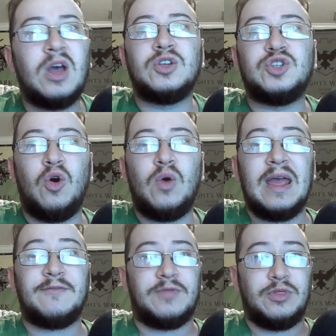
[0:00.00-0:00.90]
So
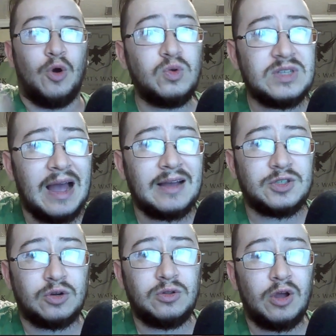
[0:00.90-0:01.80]
if those
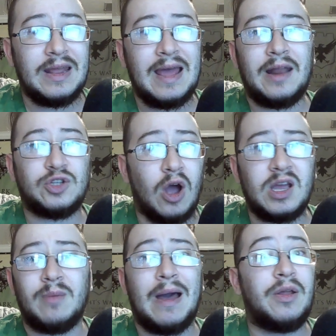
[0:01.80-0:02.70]
guys are looking at it,
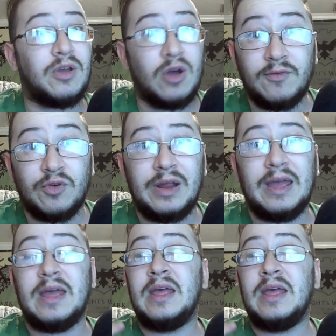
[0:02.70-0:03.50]
talking about it, covering it,